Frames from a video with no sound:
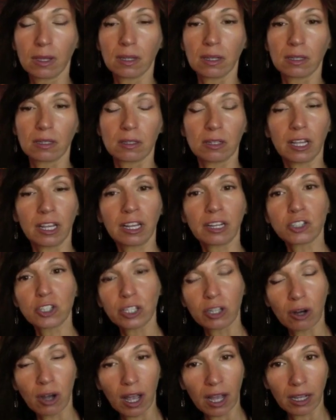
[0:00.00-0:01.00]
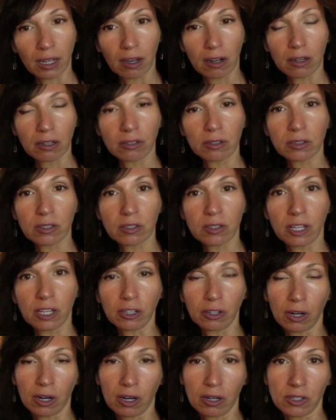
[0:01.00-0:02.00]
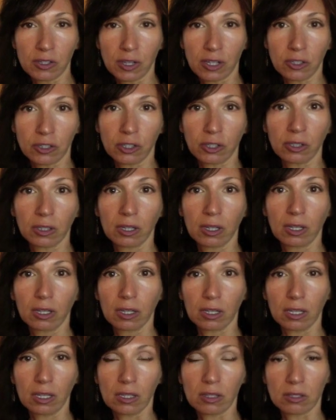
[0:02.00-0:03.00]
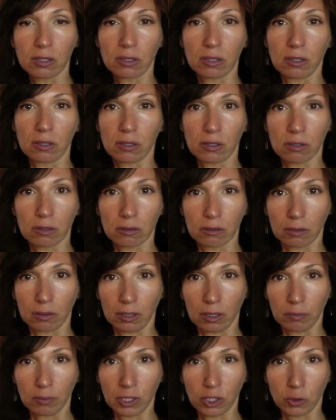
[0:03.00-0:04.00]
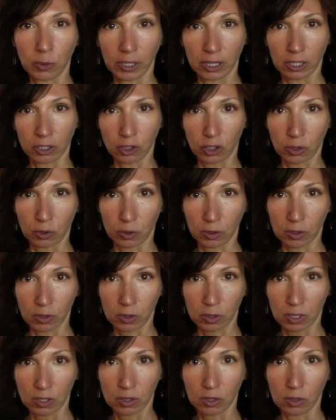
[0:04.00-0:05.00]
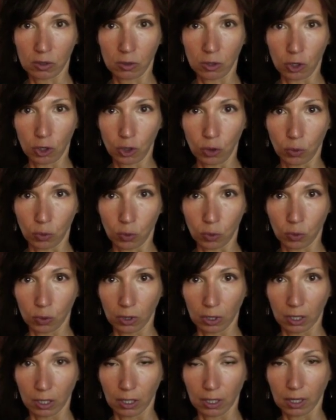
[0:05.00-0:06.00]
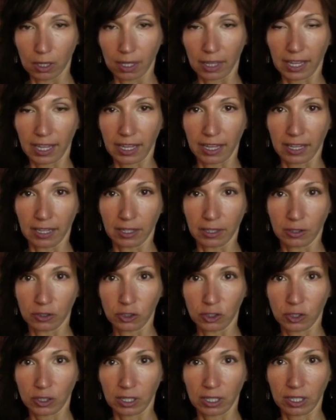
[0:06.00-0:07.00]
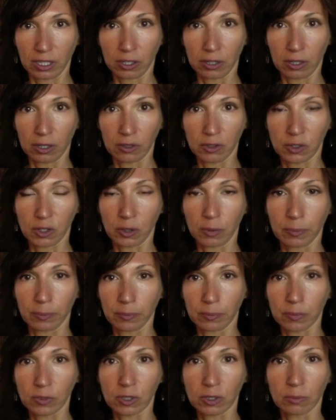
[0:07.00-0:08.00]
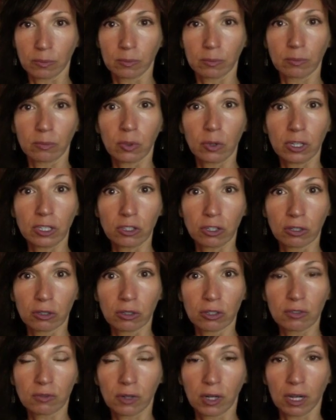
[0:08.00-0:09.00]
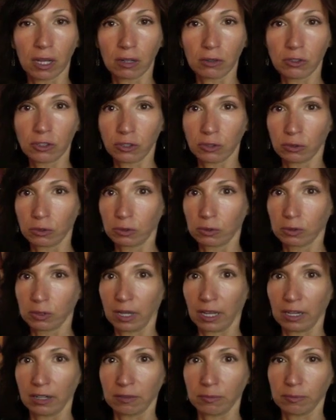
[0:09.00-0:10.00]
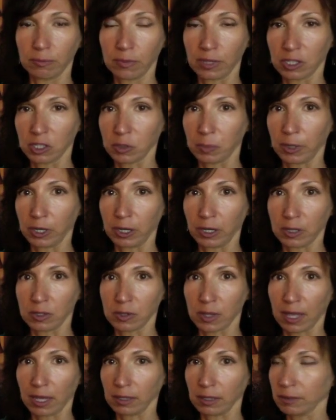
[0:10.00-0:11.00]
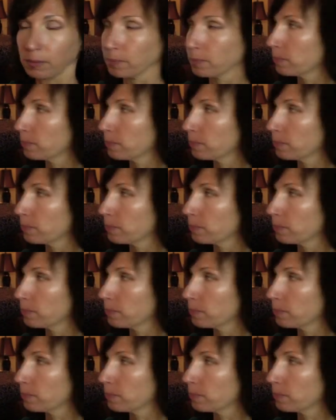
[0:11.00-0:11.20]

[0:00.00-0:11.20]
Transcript: It's not actually your high heart, it's not your heart center. It's it's in between the two, it's it's new. And here are some some pointers for how to how to experience that.